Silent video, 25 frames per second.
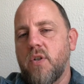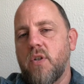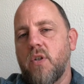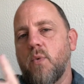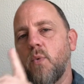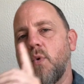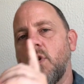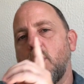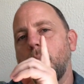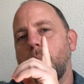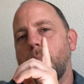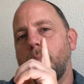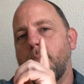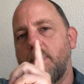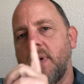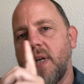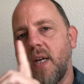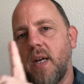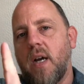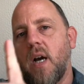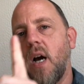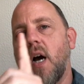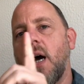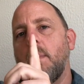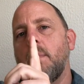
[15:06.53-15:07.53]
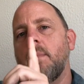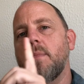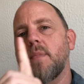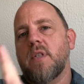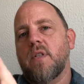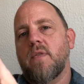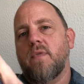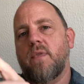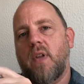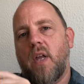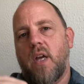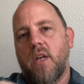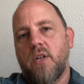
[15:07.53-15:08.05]
The word becomes
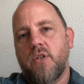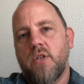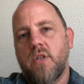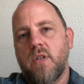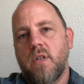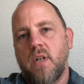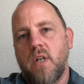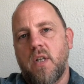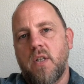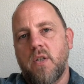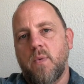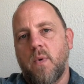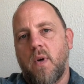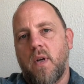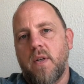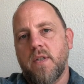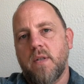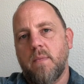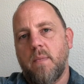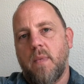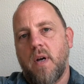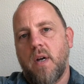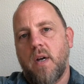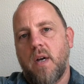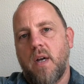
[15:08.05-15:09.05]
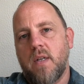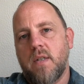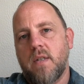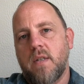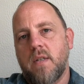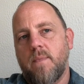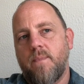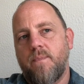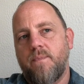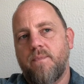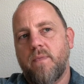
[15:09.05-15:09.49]
flesh and dwells among us.